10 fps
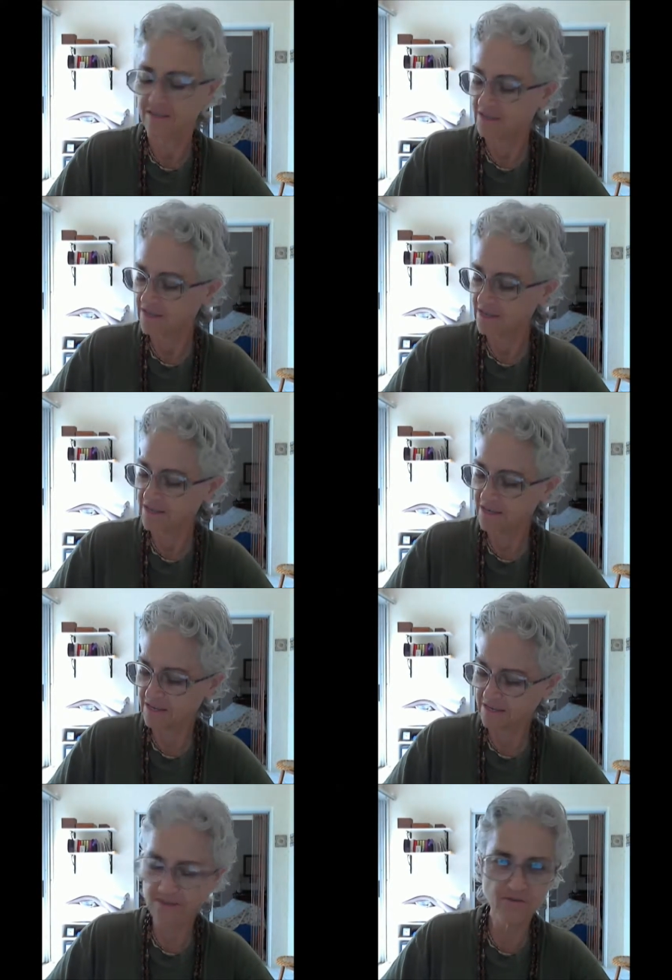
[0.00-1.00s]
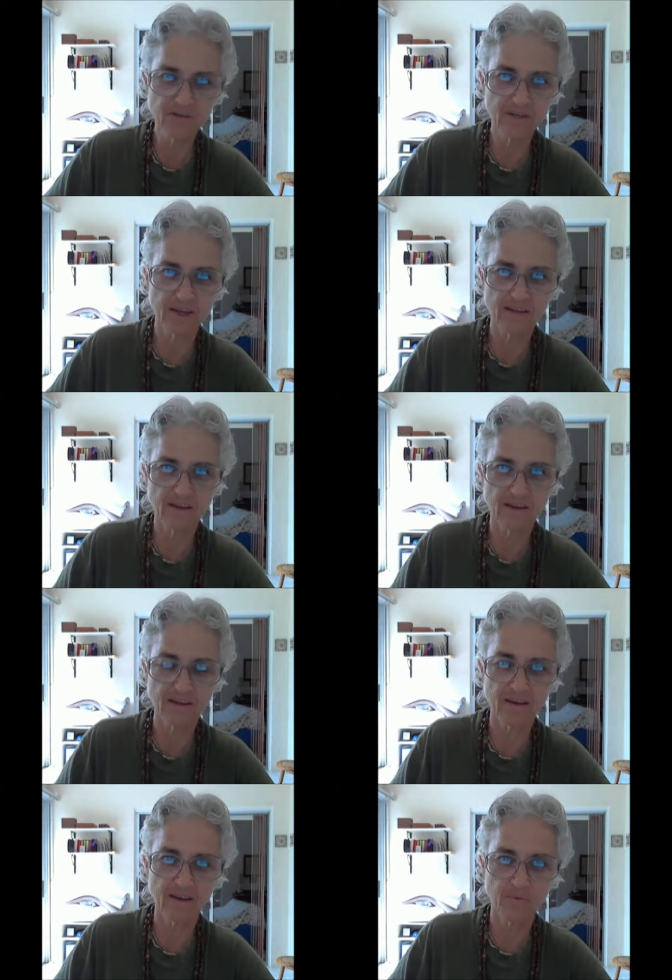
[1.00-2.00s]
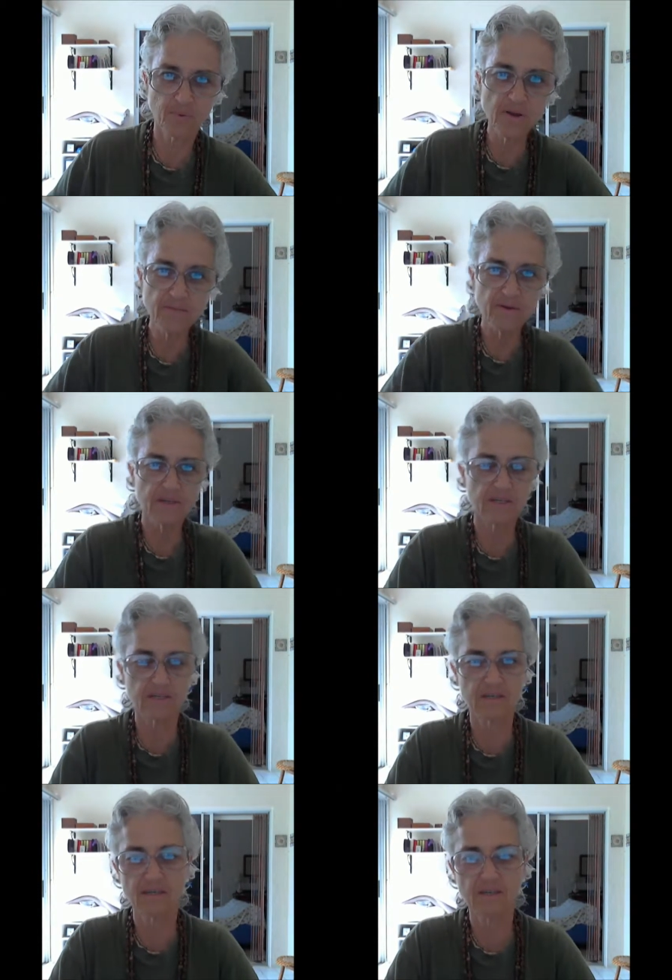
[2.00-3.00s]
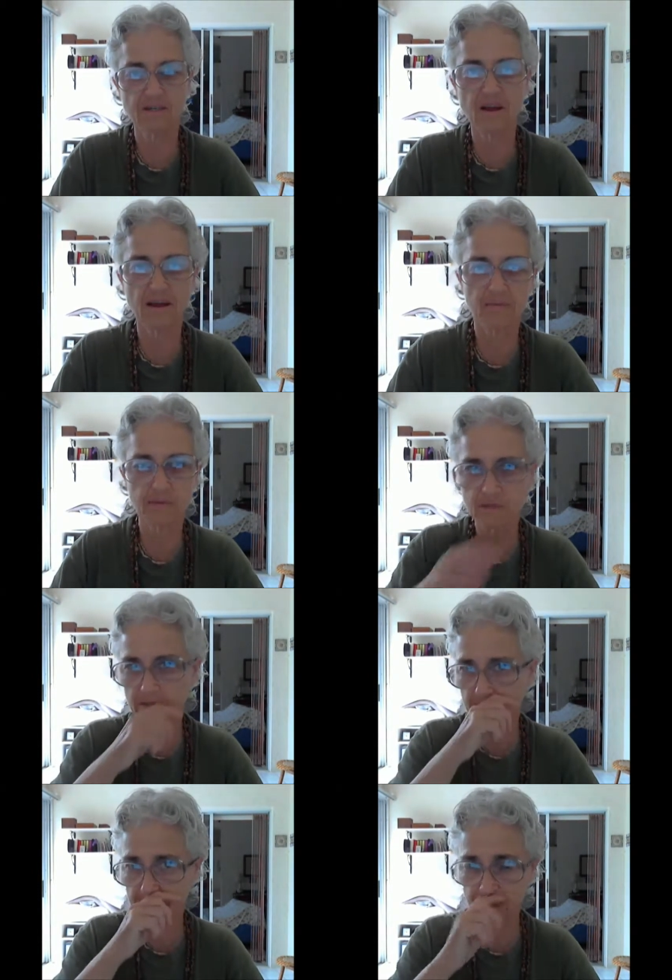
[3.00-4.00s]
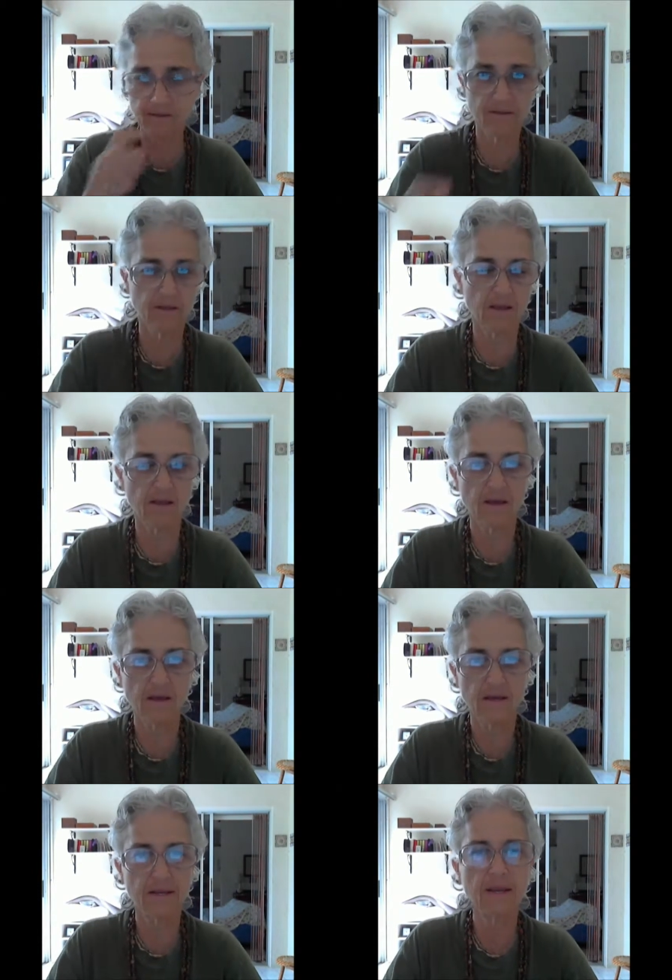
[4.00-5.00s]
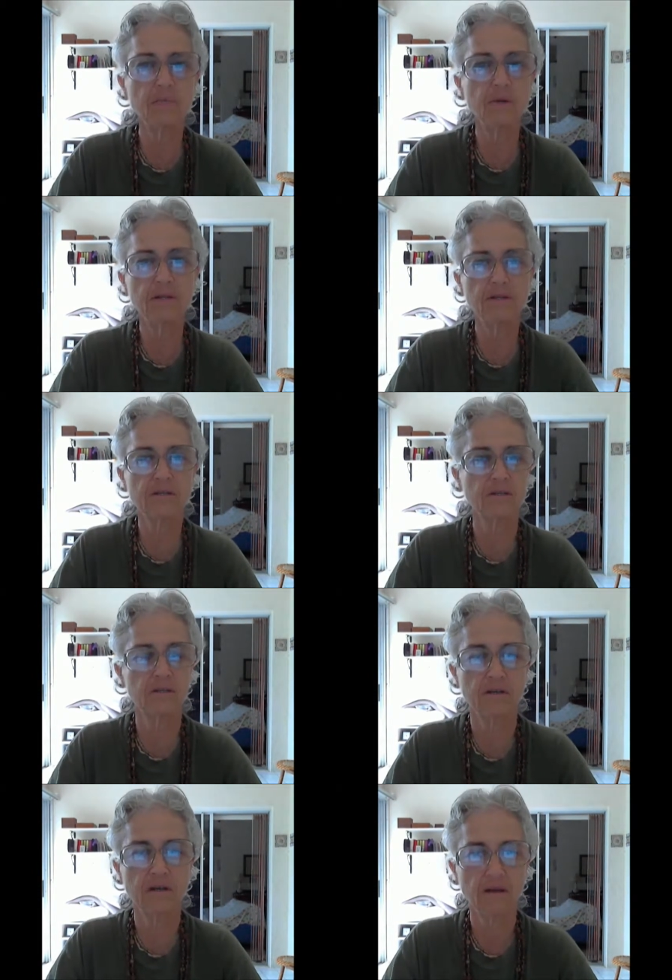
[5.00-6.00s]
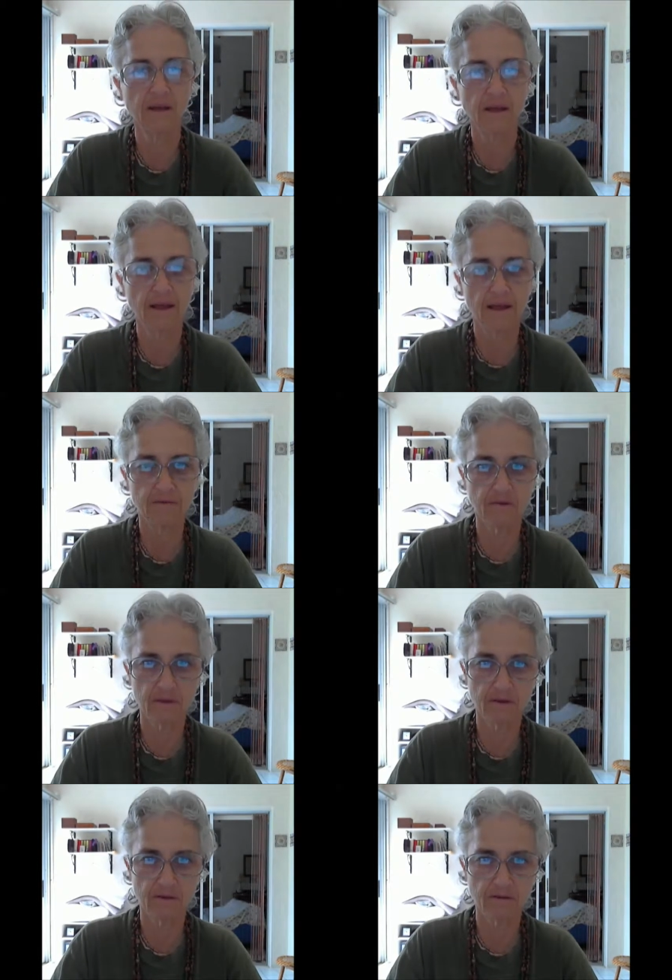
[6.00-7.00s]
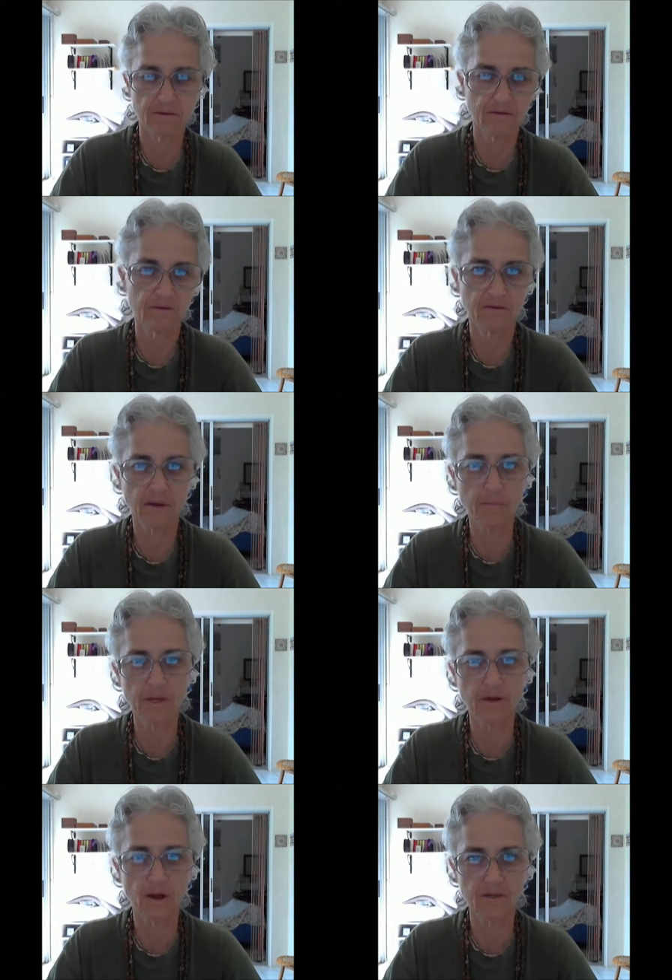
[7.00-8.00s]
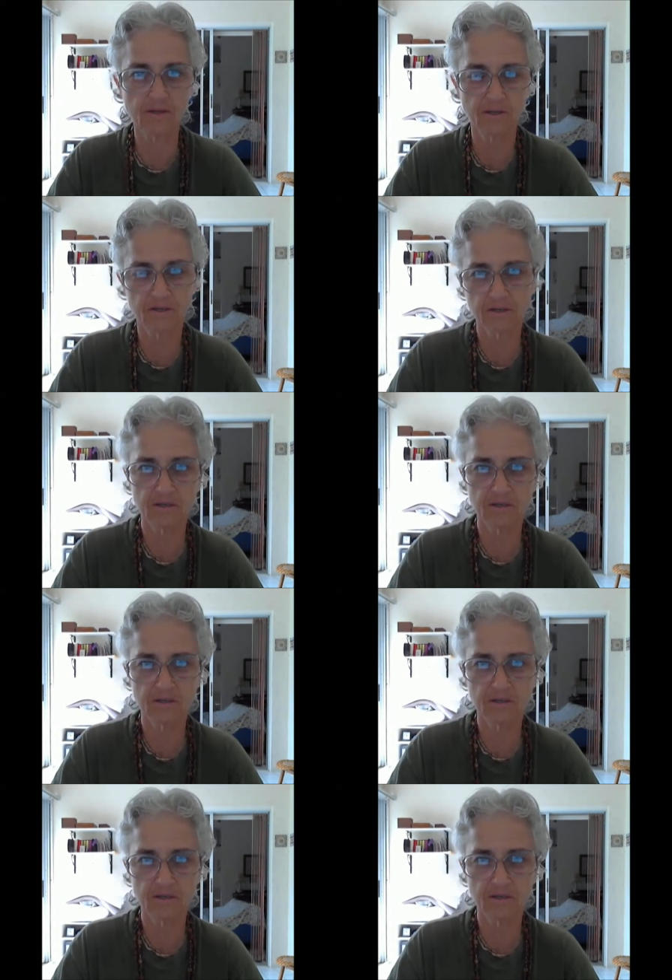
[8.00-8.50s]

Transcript: it's interesting that in previous times said that the demons and the demigods